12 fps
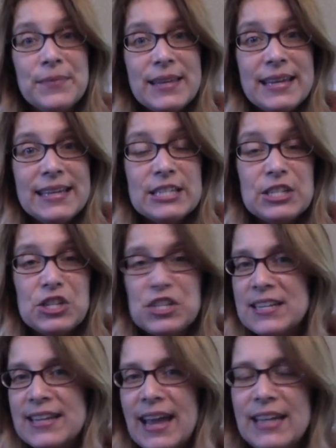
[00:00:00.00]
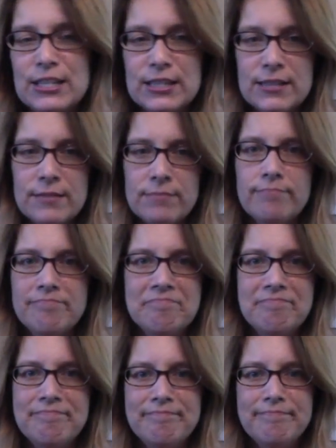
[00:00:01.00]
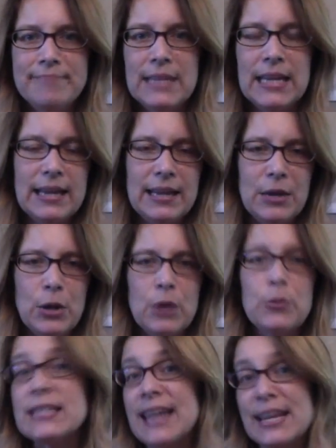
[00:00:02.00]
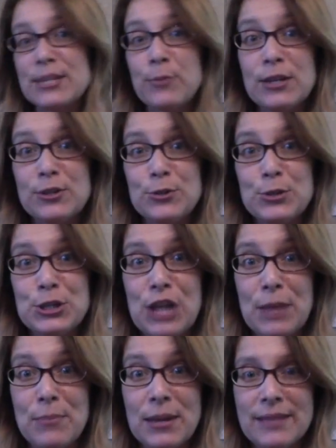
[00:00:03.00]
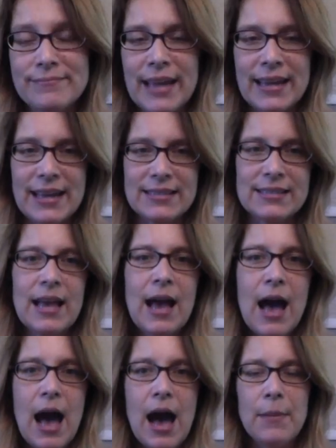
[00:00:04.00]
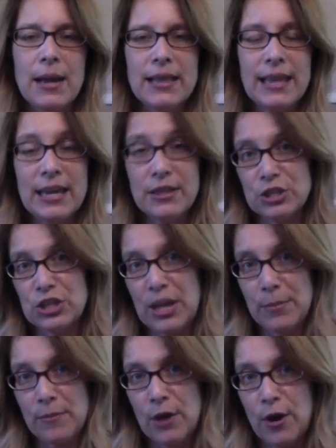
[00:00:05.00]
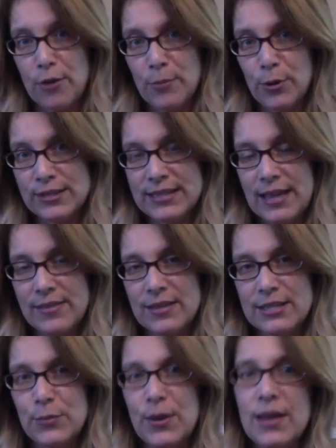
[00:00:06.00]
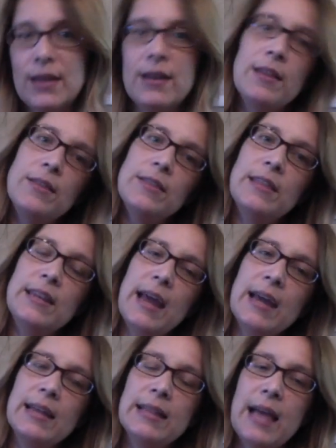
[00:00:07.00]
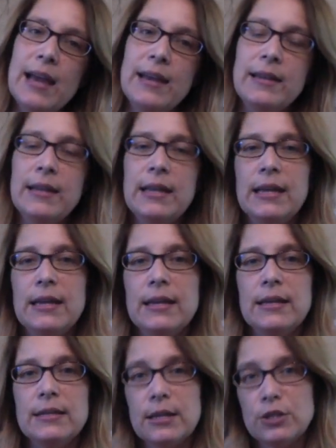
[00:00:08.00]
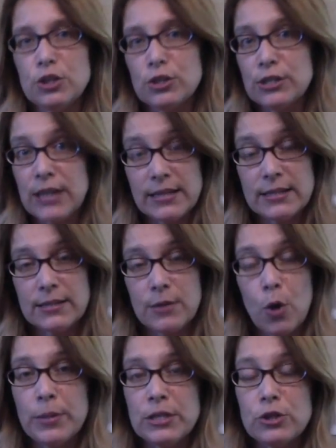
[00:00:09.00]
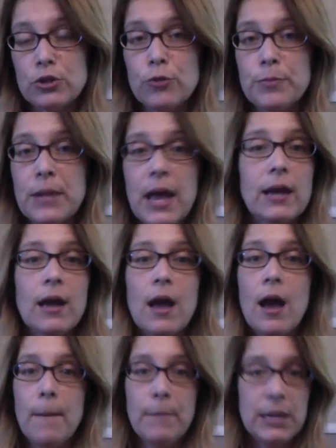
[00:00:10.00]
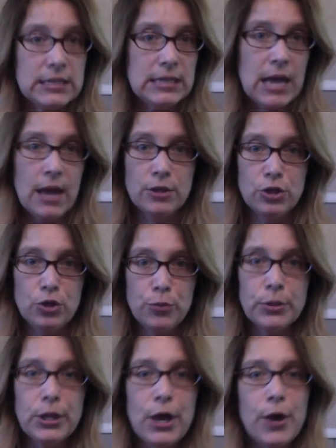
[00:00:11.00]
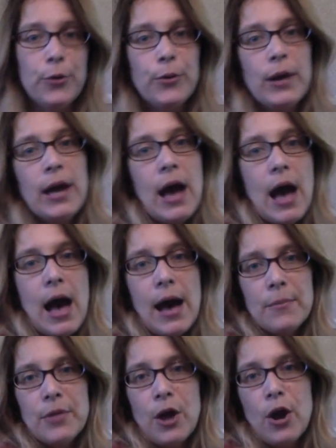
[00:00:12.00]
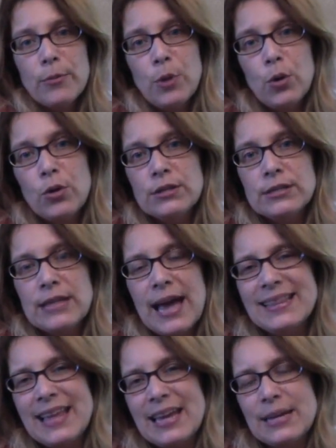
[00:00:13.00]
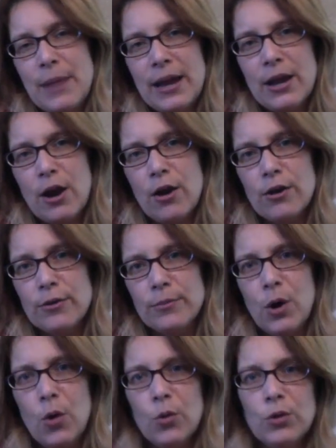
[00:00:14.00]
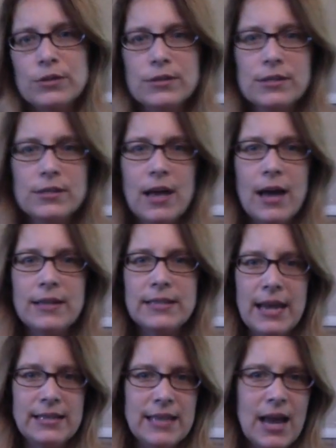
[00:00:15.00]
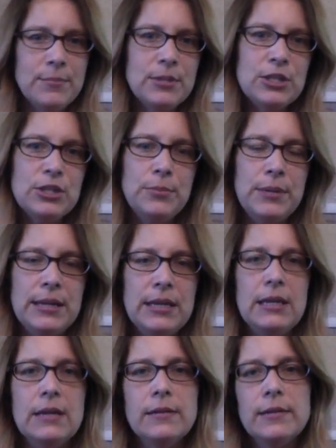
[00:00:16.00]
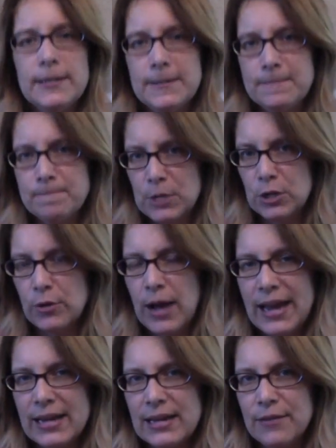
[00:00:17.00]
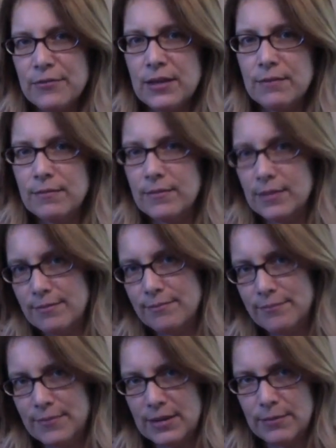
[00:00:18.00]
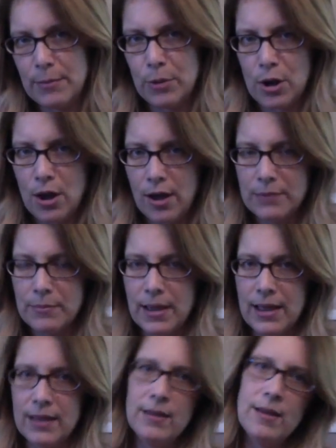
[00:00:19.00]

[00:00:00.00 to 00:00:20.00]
it's just a nice, it was a nice way to do the shaping, I guess. I like the shape of the armholes on this one. The neckline is a nice open scoop neck, but it's not super low. The armholes, I like my armholes on tank tops to be, high enough that my bra and my